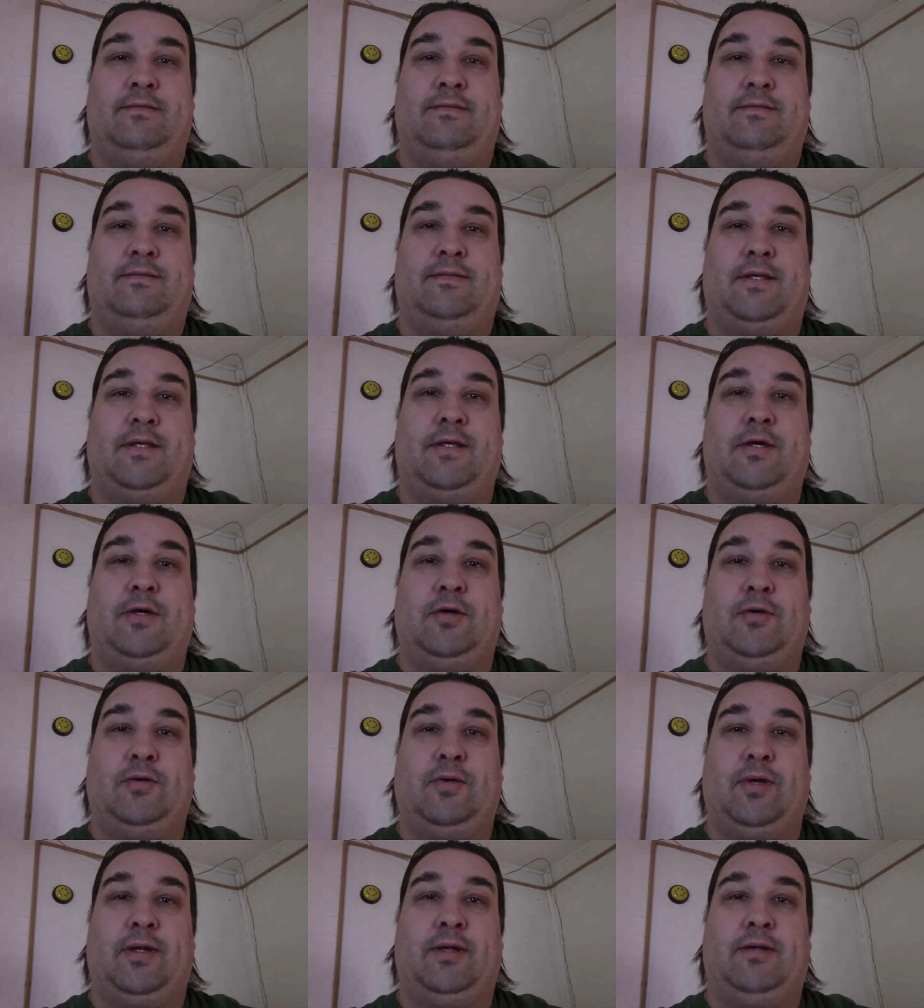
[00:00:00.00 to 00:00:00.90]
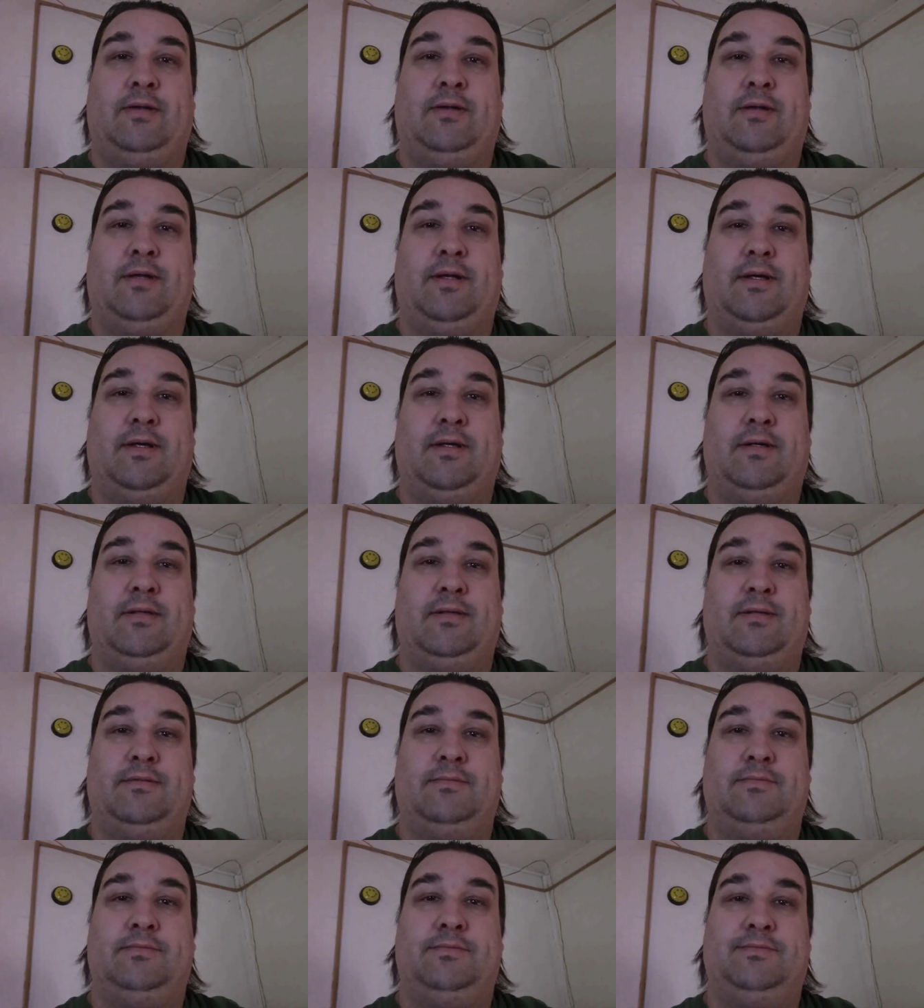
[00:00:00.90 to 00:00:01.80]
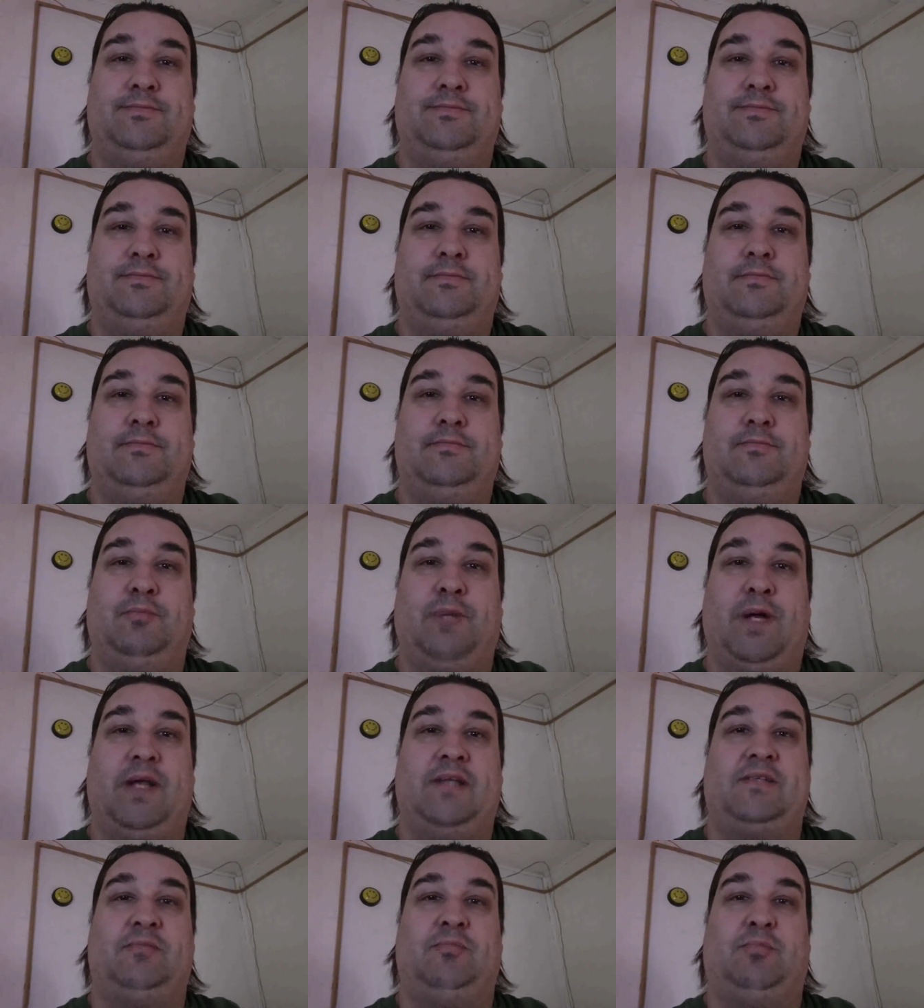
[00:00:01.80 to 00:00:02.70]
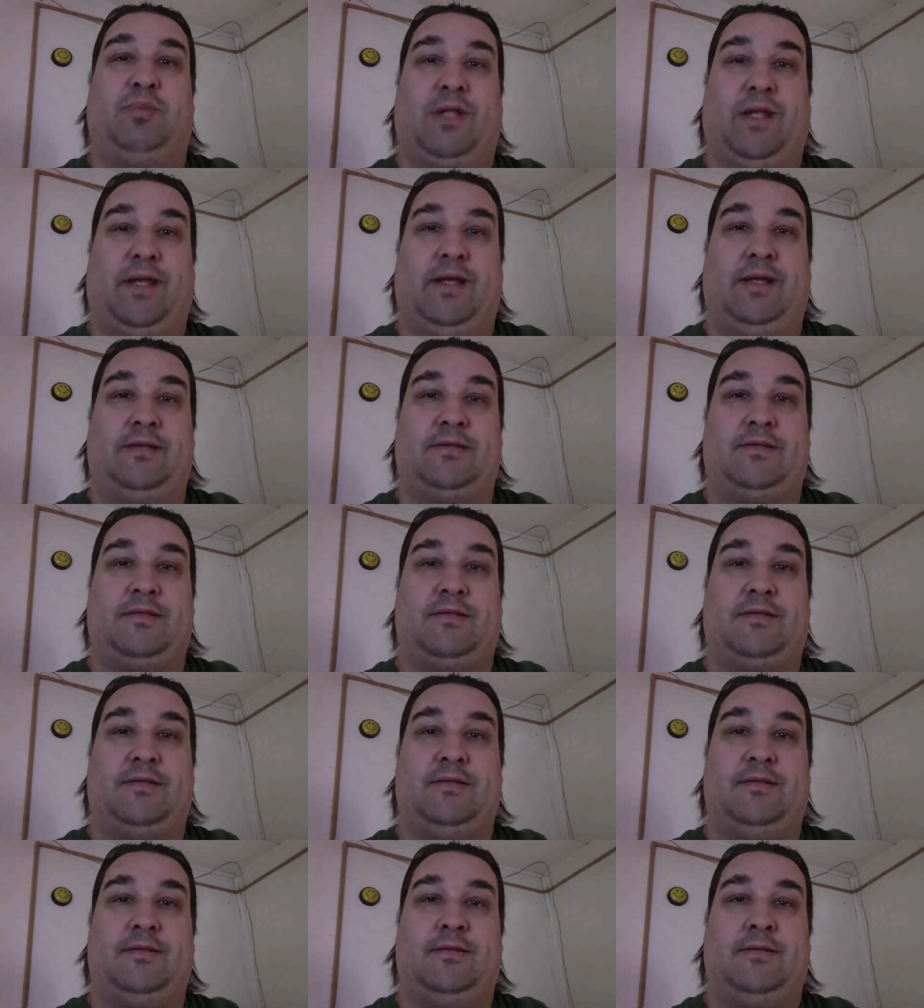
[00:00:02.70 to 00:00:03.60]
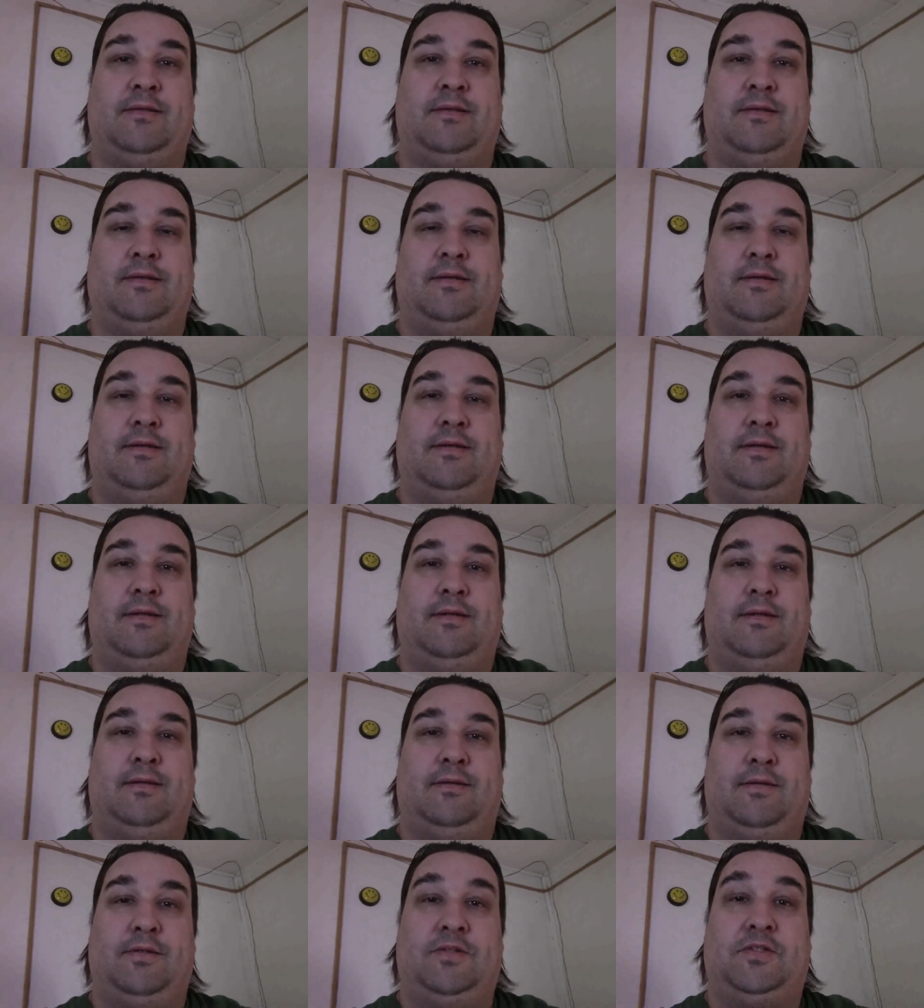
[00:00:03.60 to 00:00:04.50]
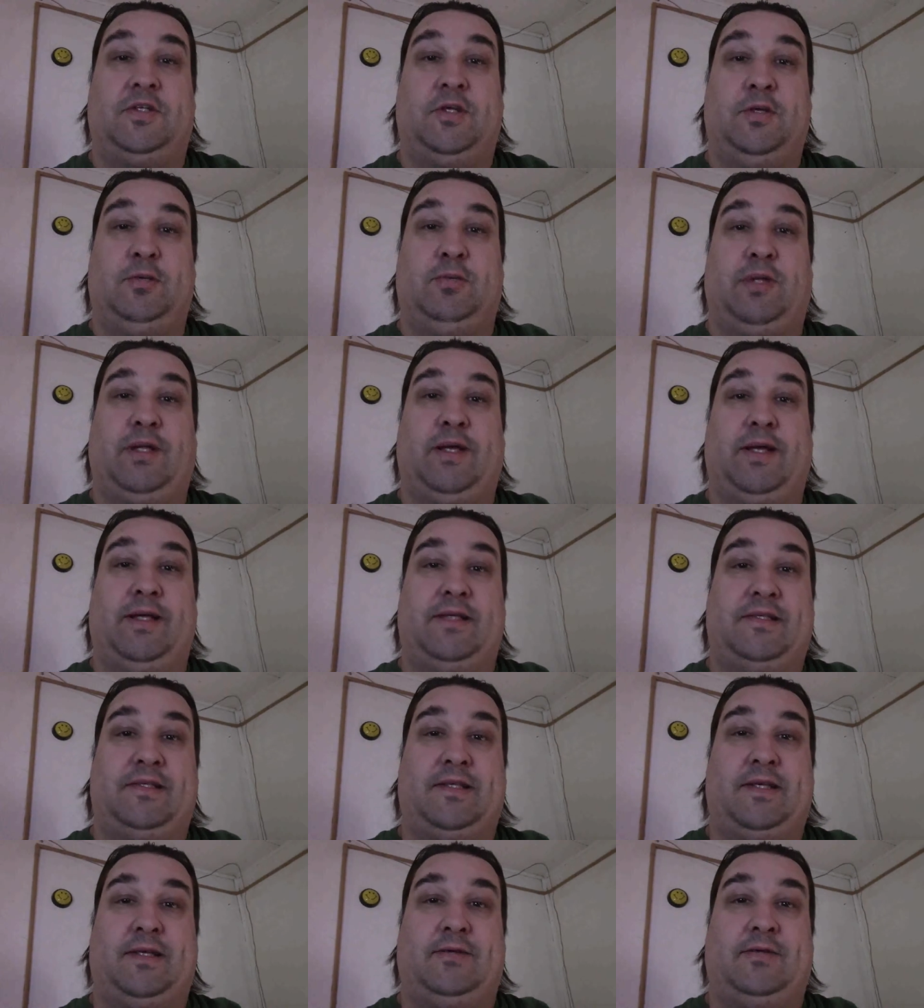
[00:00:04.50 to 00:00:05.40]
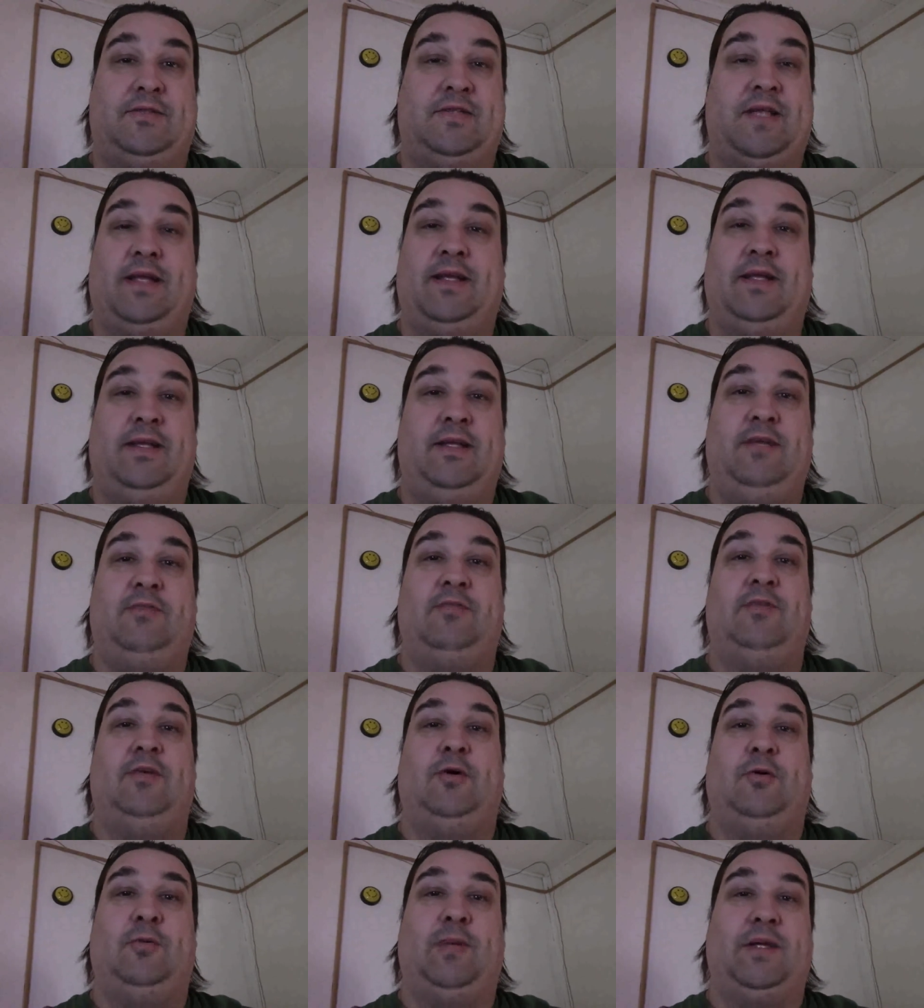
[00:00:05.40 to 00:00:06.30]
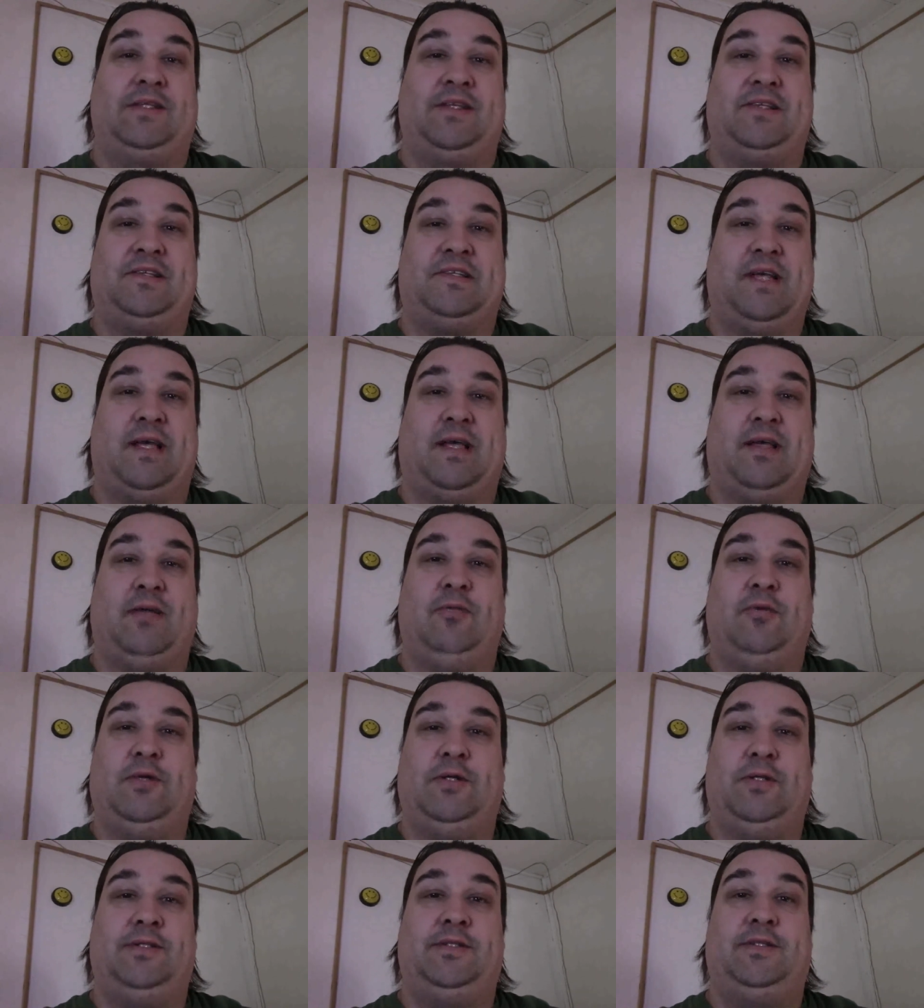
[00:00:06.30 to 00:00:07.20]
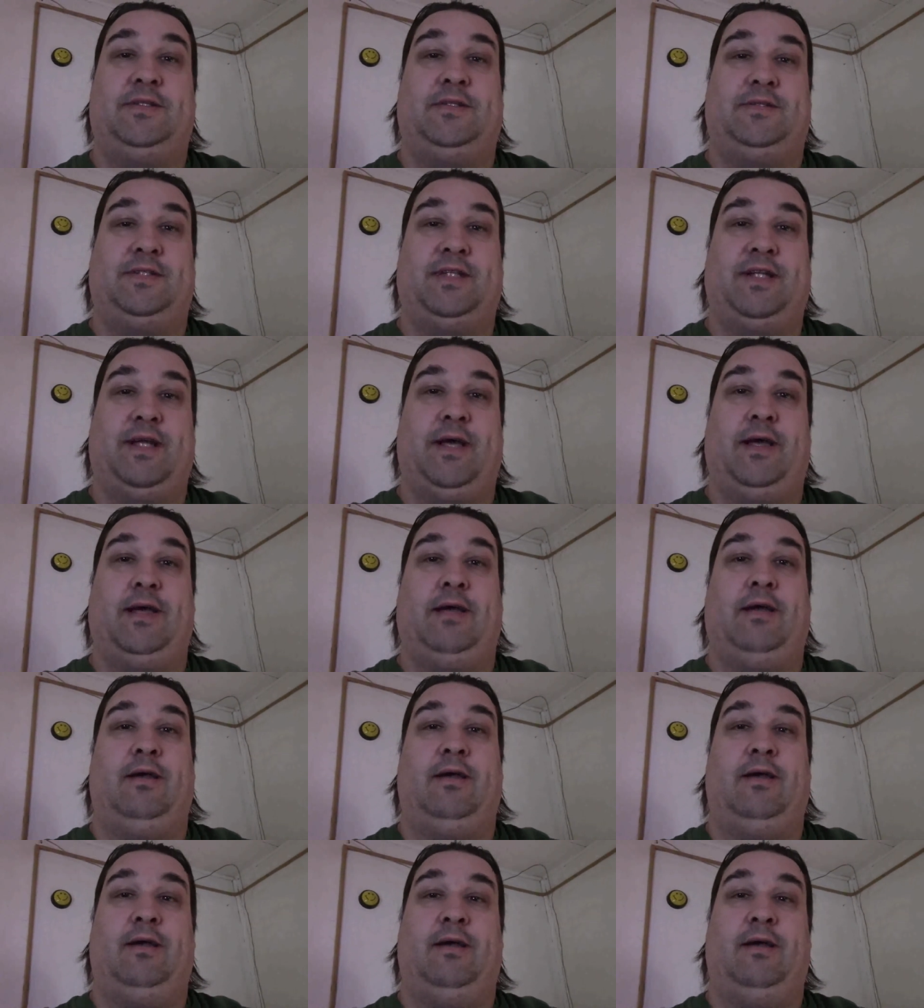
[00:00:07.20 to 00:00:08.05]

to go and uh, buy some plants. There's two plant sales. I didn't even know about the second one until today.